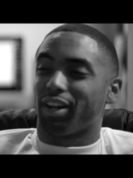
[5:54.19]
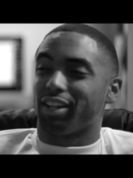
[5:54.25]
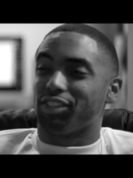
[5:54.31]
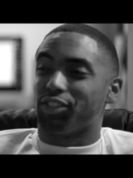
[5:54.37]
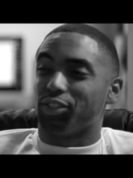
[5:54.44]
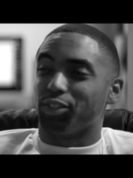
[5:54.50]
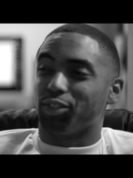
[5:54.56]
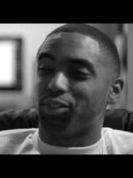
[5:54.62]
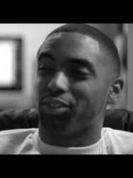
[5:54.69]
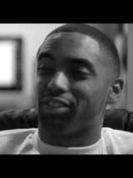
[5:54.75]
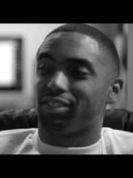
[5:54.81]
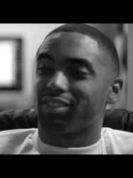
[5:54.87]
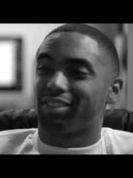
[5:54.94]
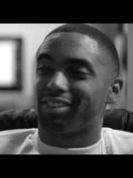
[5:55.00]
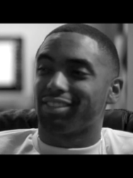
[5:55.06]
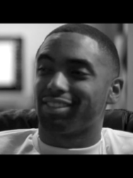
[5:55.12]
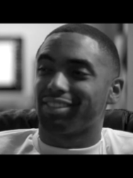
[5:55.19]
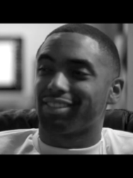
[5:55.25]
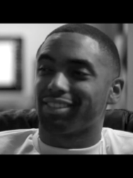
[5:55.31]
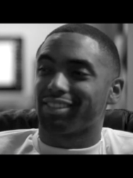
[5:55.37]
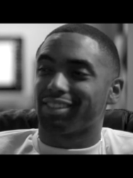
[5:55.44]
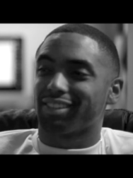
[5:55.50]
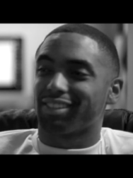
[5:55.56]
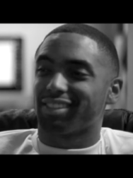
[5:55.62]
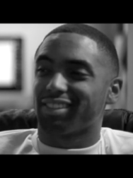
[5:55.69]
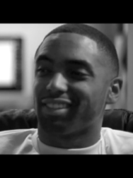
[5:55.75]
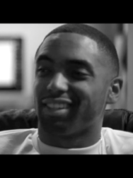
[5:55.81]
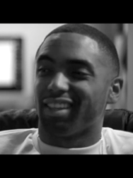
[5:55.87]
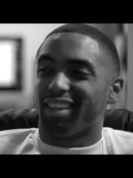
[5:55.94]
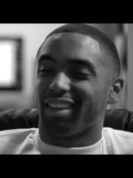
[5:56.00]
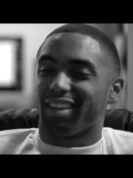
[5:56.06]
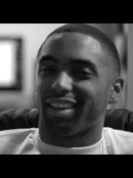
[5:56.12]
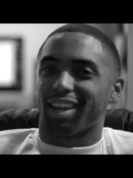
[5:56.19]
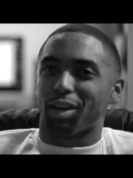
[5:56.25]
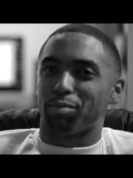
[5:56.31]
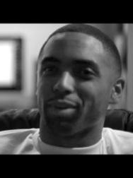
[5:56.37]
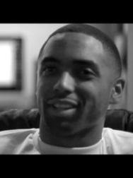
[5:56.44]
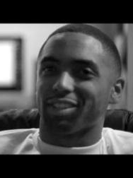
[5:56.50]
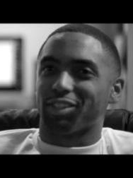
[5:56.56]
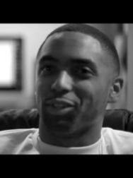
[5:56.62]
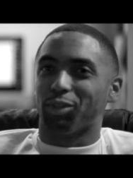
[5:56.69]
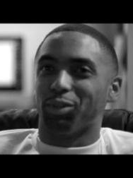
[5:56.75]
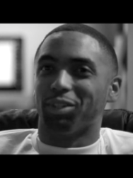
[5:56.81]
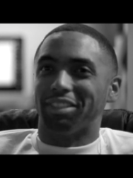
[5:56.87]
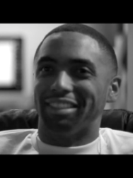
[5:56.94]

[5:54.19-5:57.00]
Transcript: I choose? Can I pick two?